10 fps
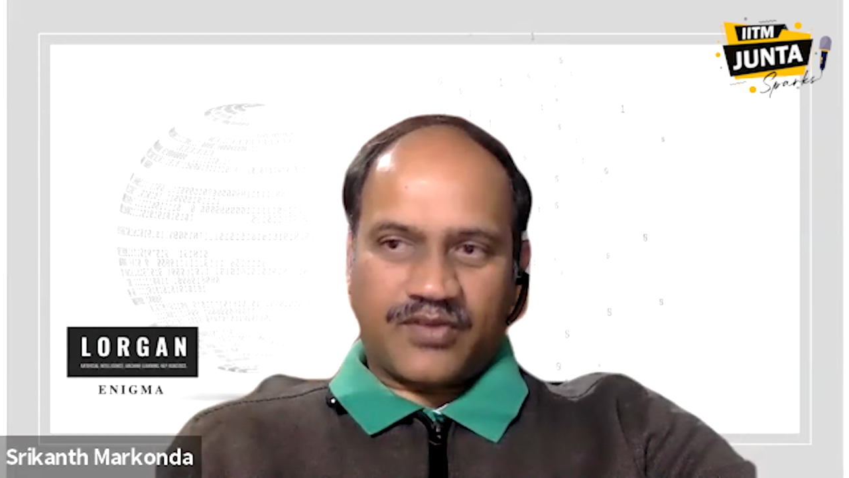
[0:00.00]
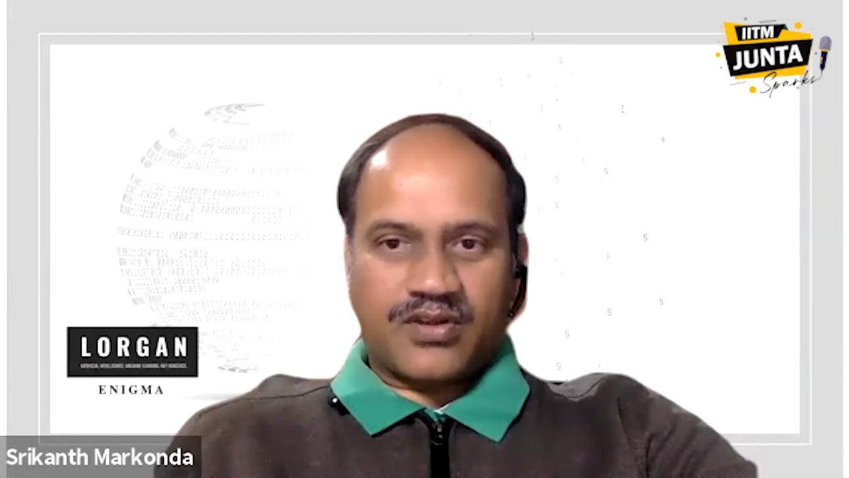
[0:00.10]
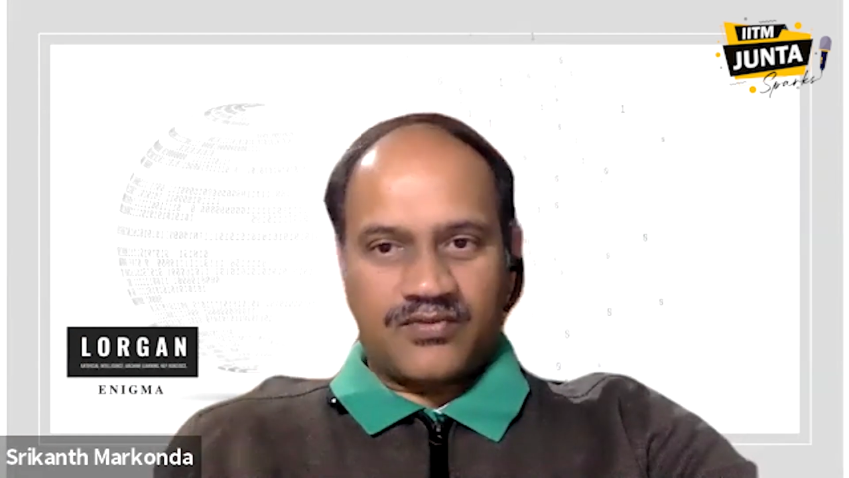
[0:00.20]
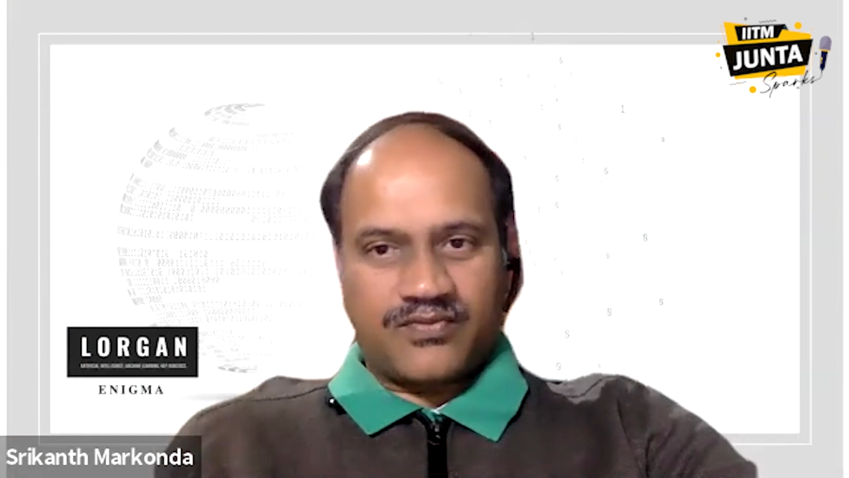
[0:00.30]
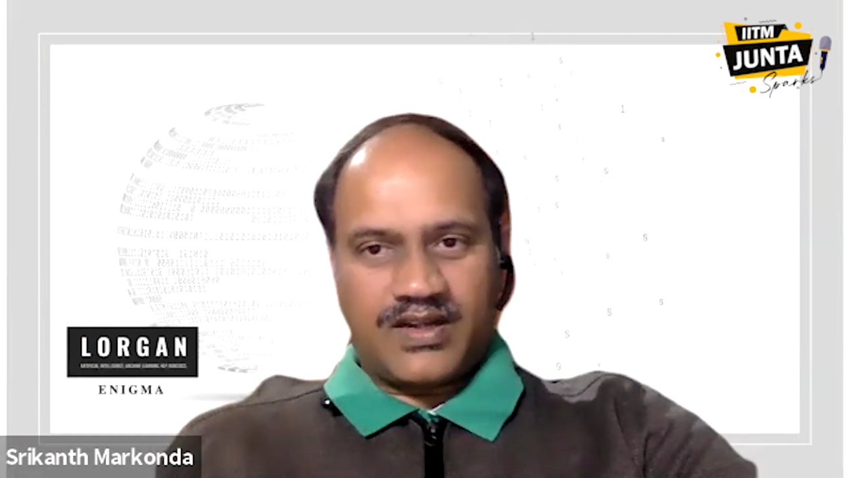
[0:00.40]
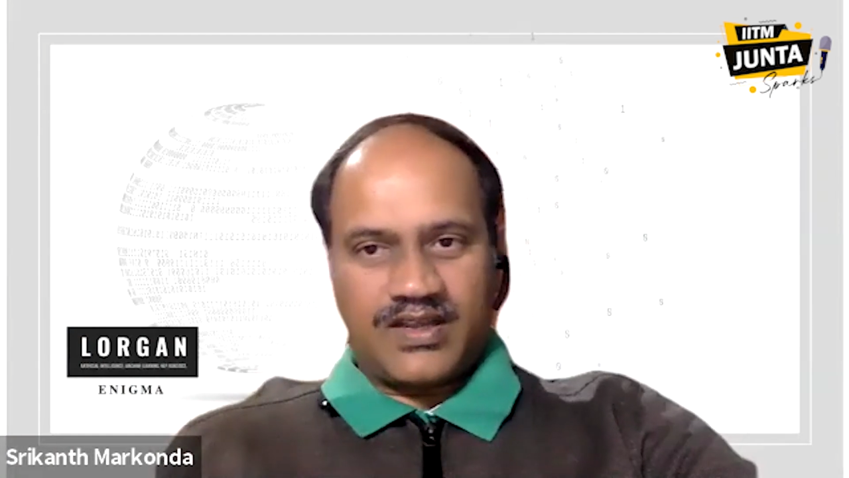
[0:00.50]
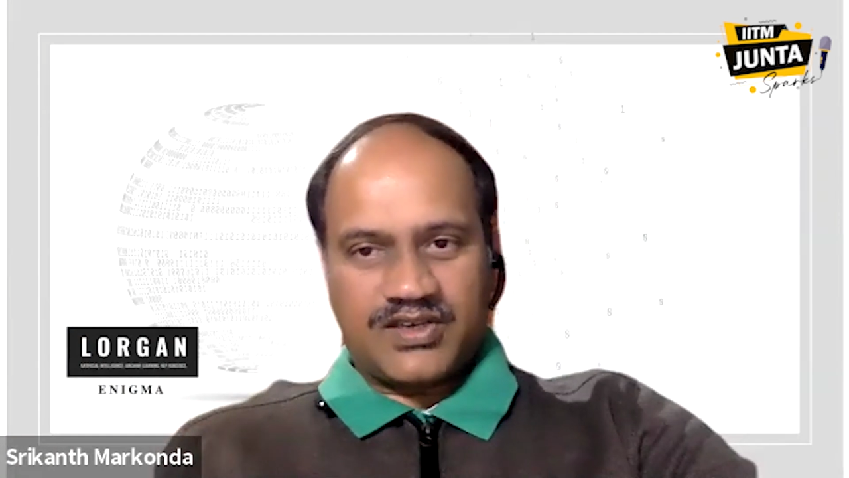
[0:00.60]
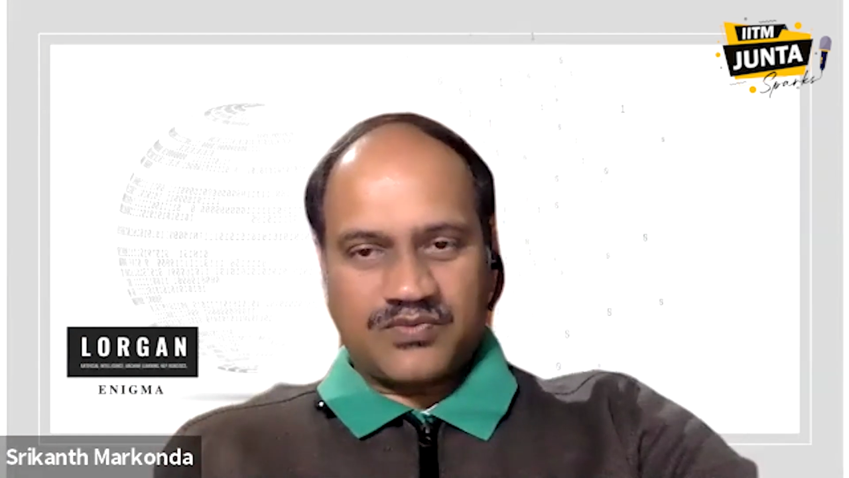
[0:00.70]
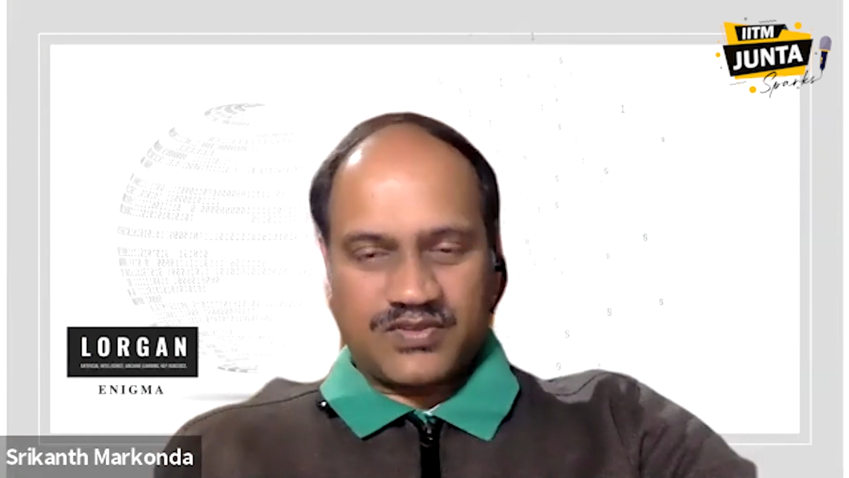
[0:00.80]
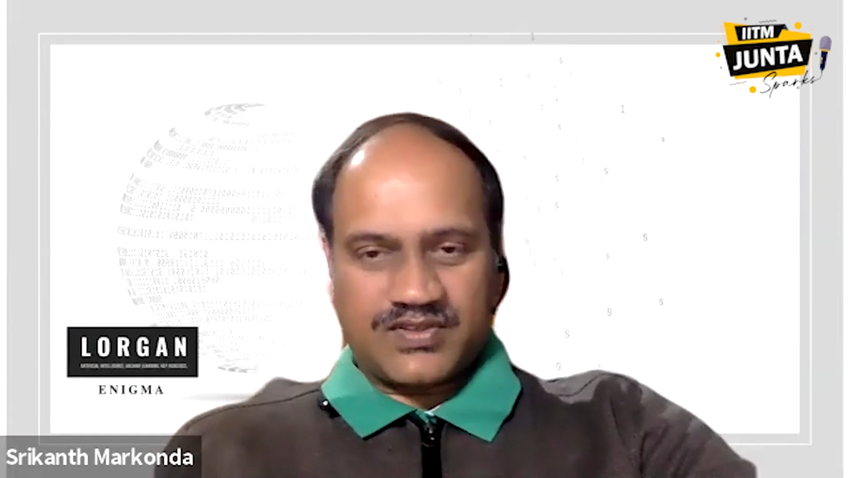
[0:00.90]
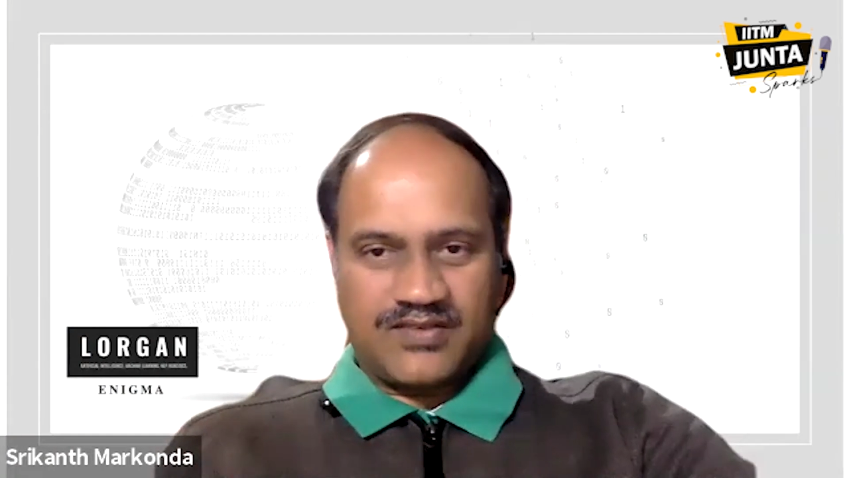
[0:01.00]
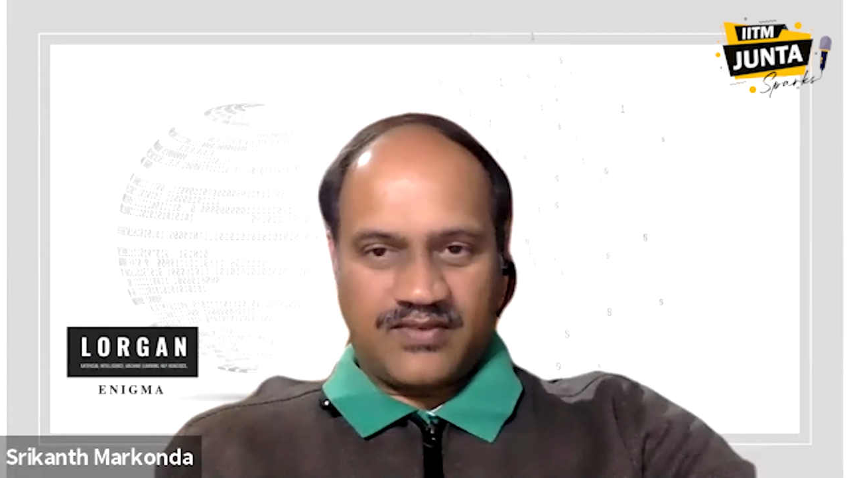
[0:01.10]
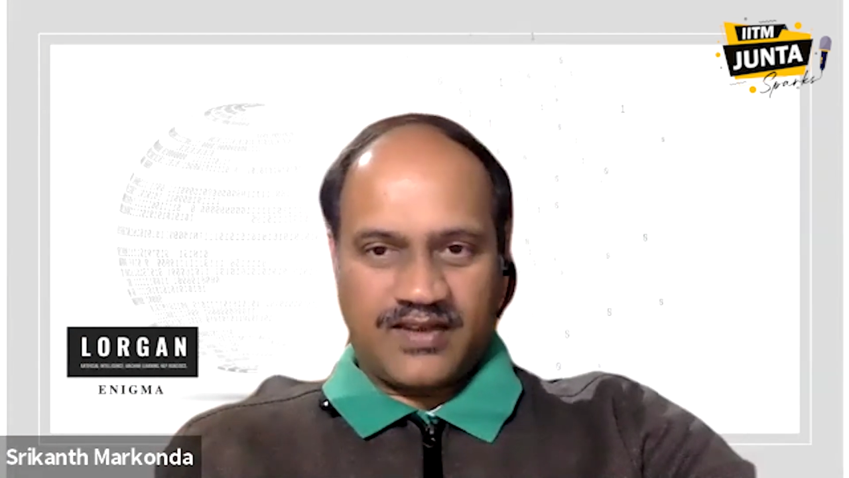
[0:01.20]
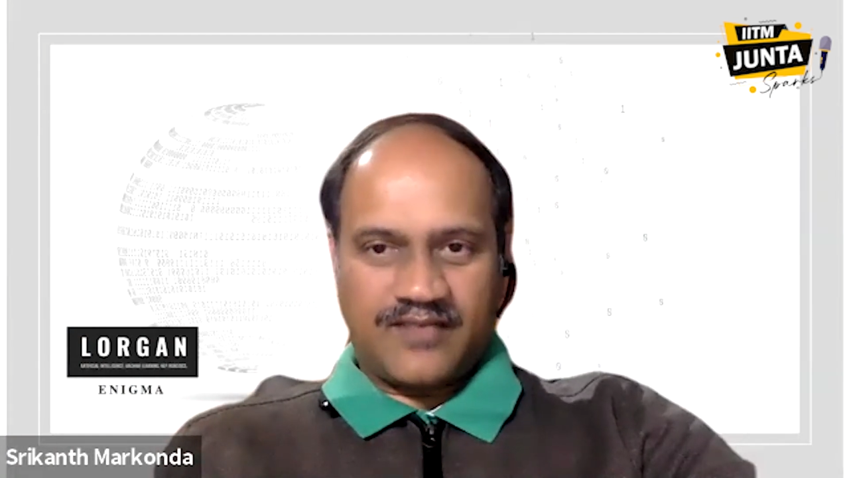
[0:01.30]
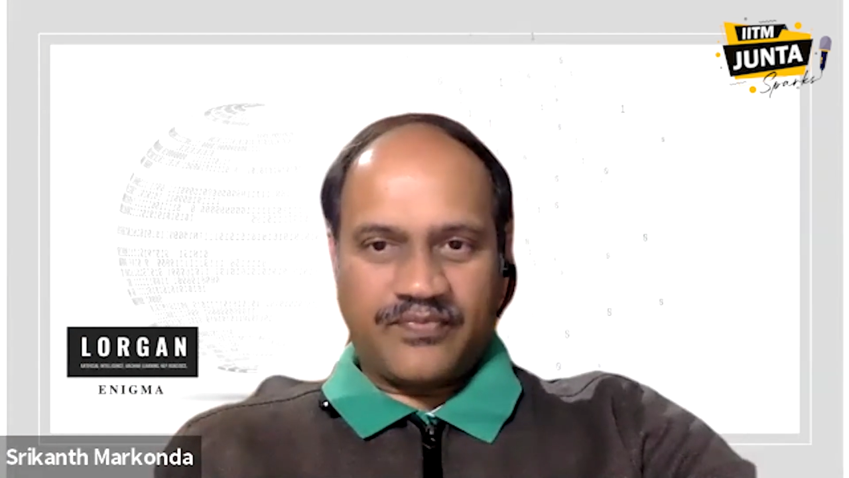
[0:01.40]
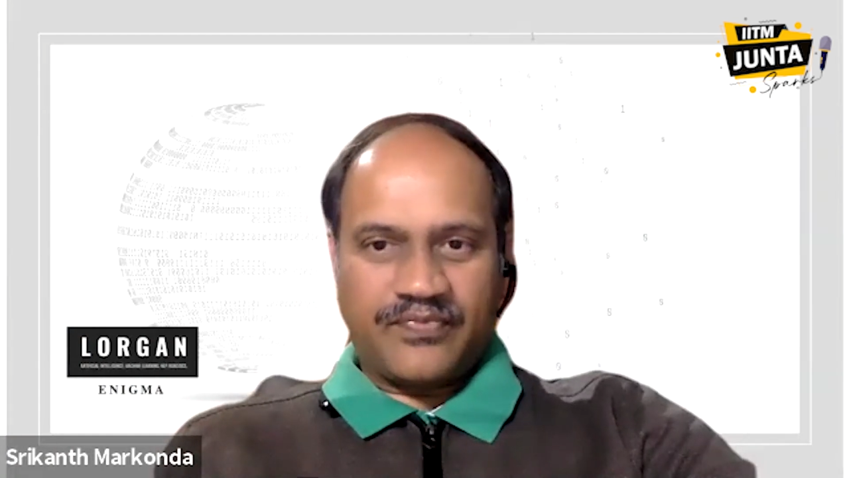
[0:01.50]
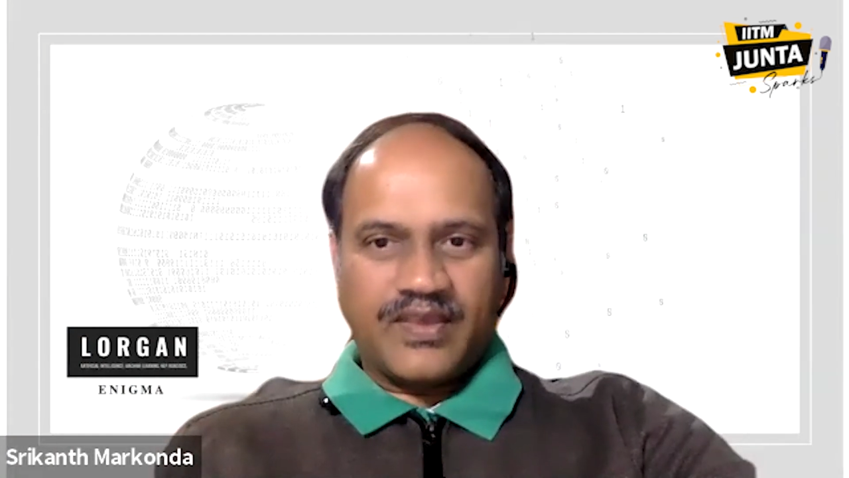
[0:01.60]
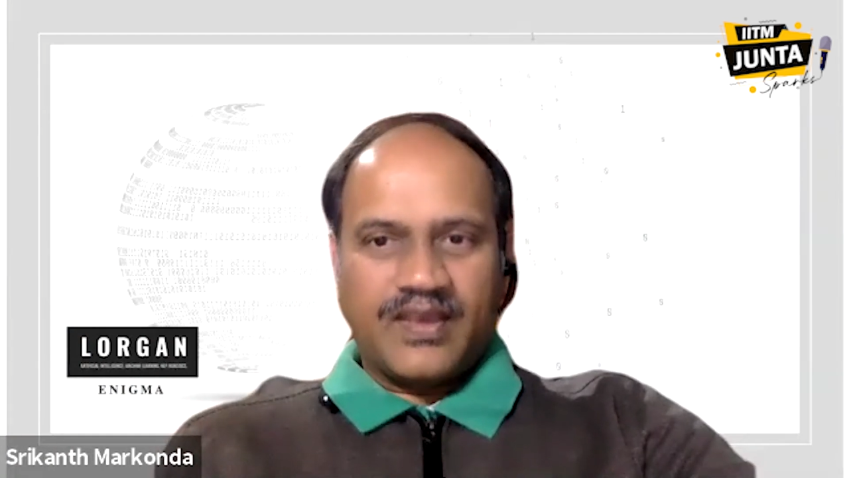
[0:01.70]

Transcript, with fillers: not enough radiation was given.